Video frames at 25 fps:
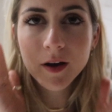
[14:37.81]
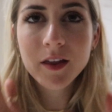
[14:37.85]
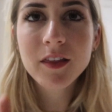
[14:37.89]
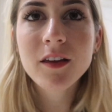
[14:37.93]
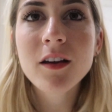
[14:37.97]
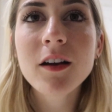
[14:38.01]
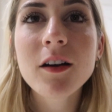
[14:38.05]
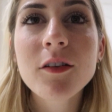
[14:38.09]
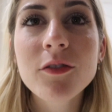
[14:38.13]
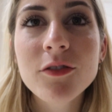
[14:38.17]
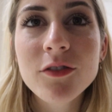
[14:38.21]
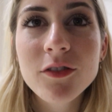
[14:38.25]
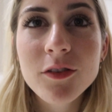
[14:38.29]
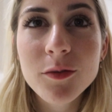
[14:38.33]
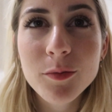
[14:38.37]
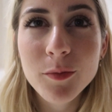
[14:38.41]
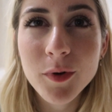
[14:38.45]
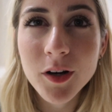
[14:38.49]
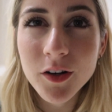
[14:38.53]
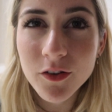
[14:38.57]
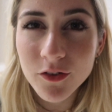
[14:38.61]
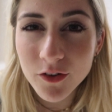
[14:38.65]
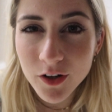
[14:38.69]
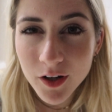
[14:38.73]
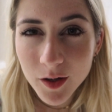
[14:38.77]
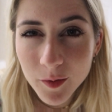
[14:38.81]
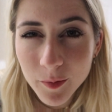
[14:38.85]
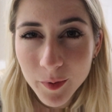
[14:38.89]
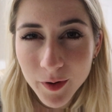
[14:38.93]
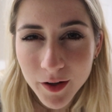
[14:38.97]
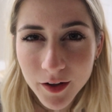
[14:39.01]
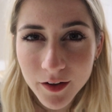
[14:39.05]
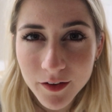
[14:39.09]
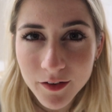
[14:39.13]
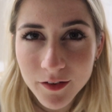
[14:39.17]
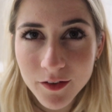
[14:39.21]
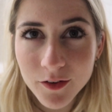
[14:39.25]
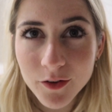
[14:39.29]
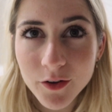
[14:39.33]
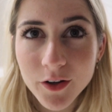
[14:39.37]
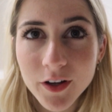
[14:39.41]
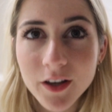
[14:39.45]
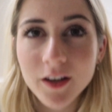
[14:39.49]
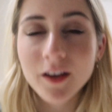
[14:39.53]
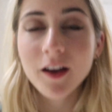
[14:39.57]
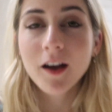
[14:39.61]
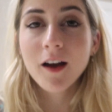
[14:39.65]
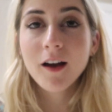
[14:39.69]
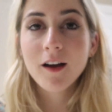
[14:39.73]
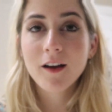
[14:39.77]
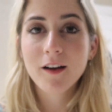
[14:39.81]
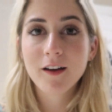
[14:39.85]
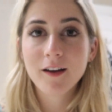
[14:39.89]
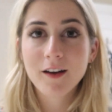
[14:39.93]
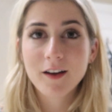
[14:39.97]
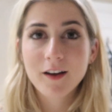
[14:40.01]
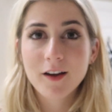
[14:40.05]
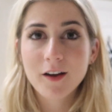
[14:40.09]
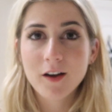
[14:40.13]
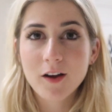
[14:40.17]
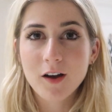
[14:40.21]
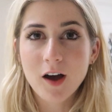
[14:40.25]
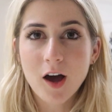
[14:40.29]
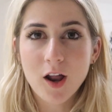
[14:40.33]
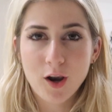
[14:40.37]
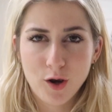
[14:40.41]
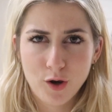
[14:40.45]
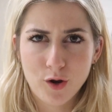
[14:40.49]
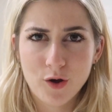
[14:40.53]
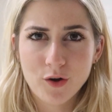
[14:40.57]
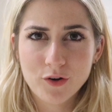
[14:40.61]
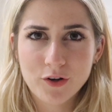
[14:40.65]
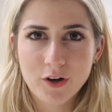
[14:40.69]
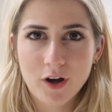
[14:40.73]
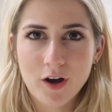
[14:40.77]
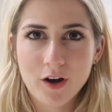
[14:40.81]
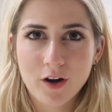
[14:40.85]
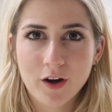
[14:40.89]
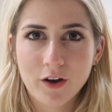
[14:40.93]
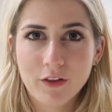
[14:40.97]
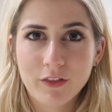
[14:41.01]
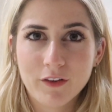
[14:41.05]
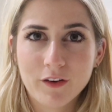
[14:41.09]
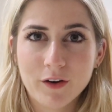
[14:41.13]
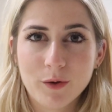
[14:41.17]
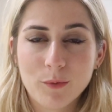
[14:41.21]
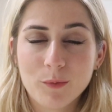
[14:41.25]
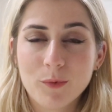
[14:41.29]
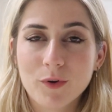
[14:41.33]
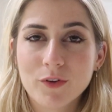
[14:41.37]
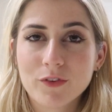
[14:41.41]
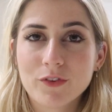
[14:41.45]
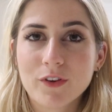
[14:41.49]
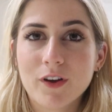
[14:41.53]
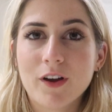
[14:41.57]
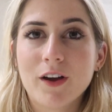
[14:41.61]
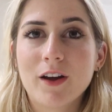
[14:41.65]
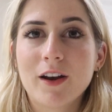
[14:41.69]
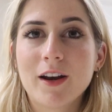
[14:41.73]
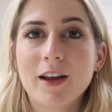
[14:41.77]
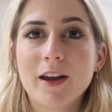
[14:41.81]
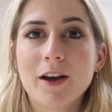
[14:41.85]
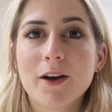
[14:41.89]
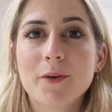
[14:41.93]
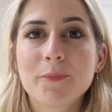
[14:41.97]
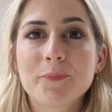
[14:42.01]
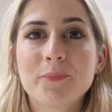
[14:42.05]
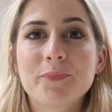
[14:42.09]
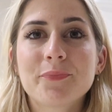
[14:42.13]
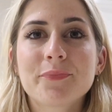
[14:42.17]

I think I've smudged it a bit. It's looking a lot darker than it was earlier.